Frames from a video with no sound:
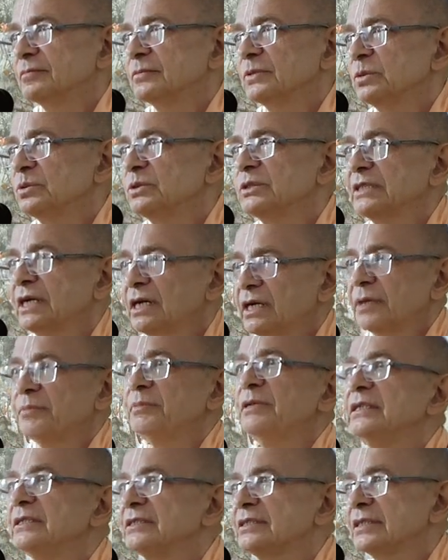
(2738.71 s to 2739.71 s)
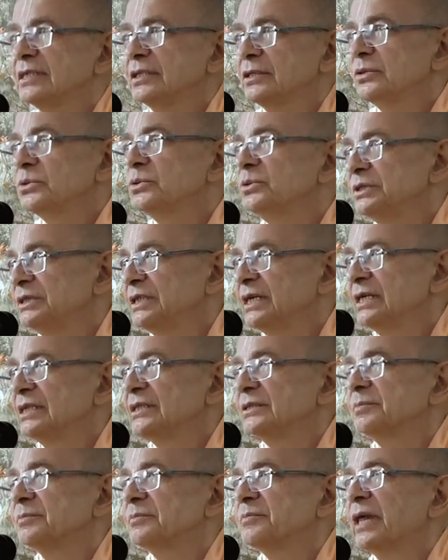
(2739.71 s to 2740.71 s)
Utsaha means
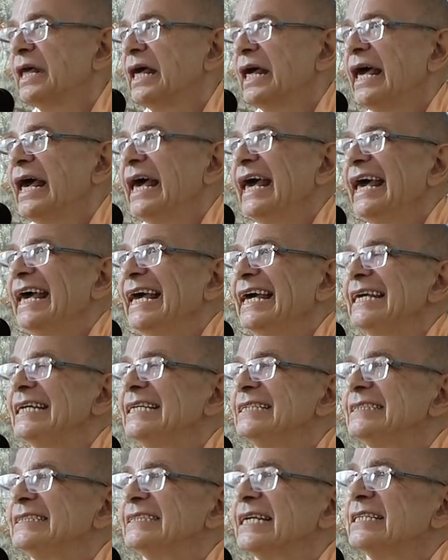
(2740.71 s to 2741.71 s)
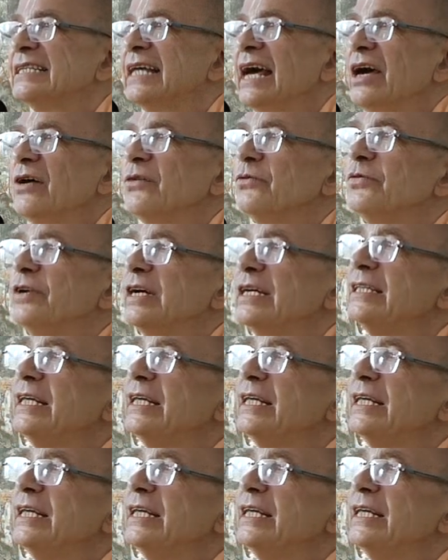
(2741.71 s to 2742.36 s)
enthusiasm. He said, where